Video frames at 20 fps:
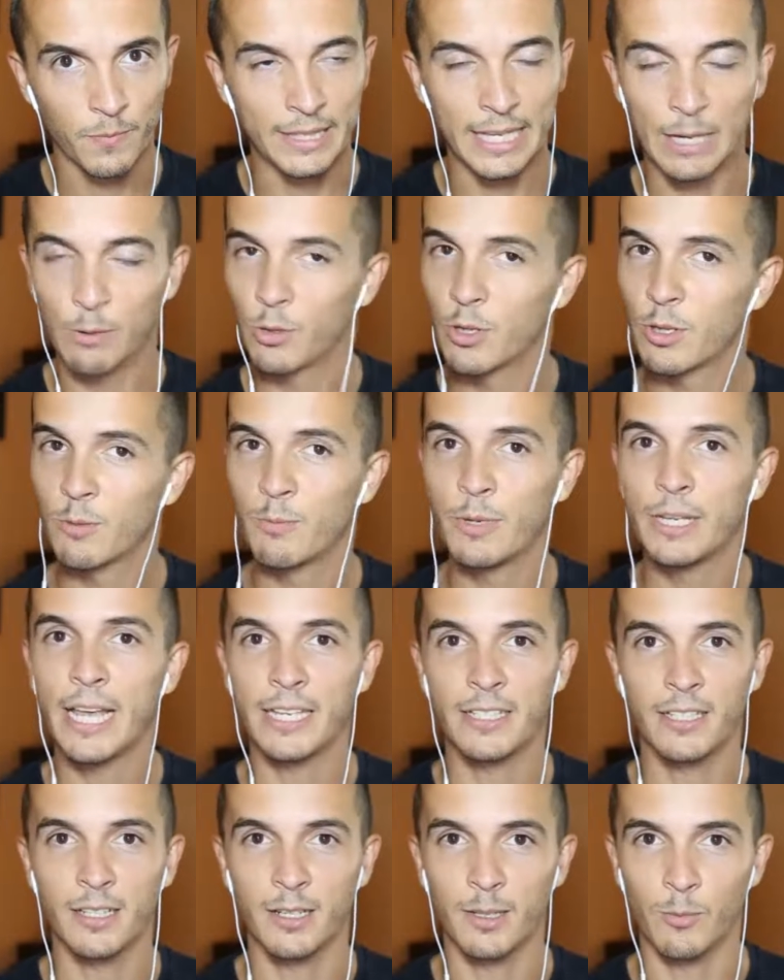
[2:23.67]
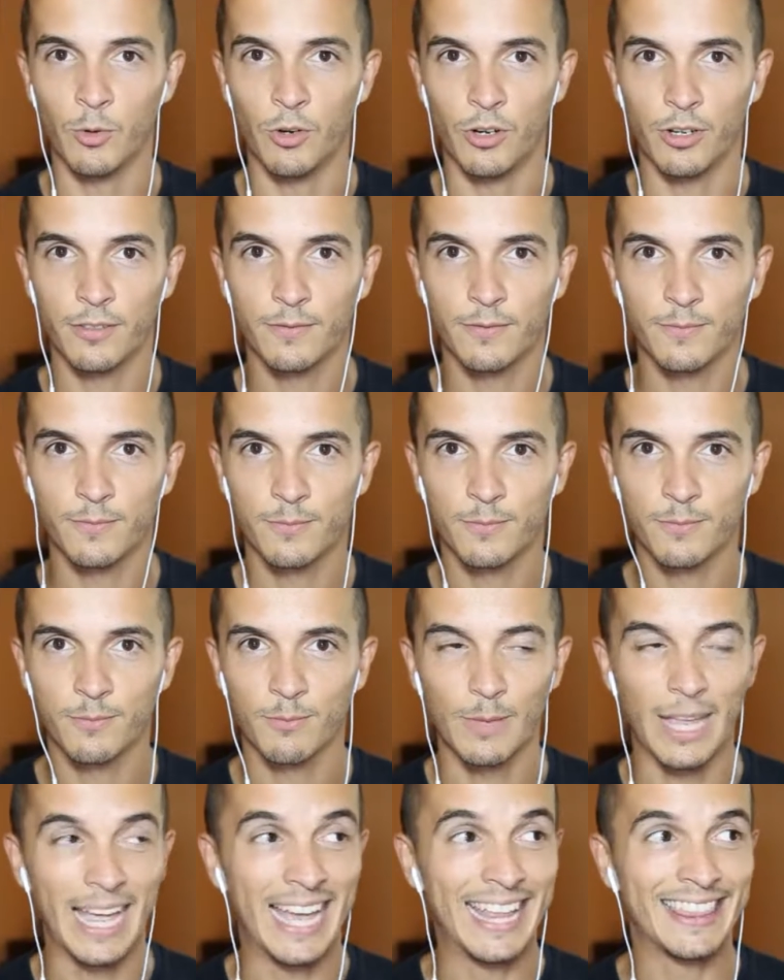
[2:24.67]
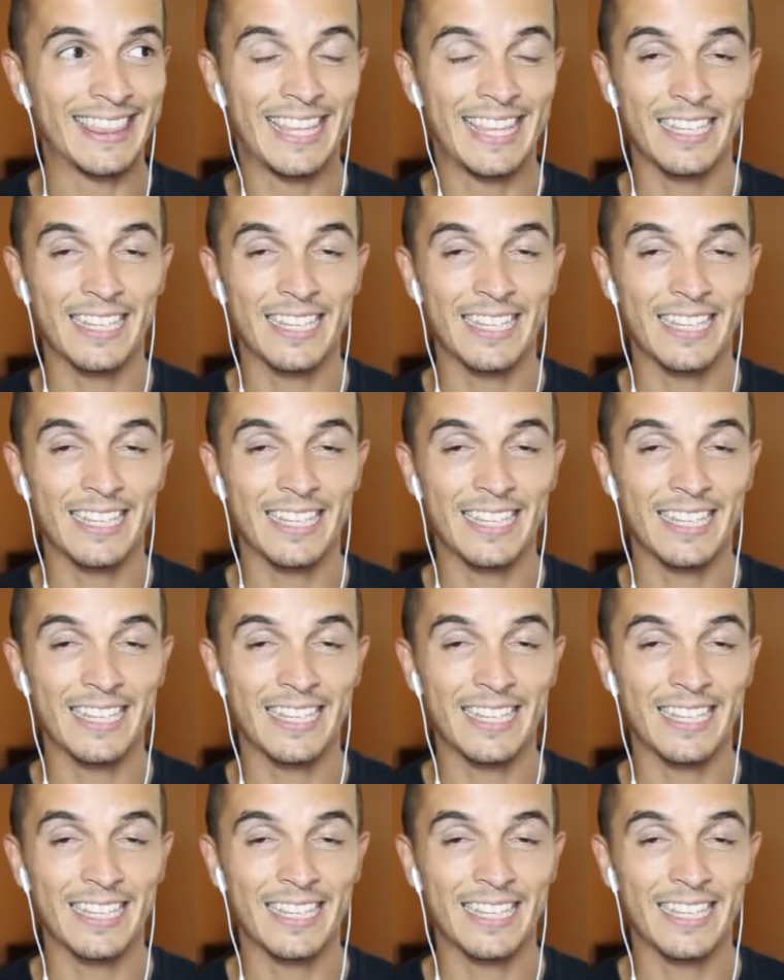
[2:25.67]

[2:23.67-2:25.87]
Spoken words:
they wouldn't be nice anymore. And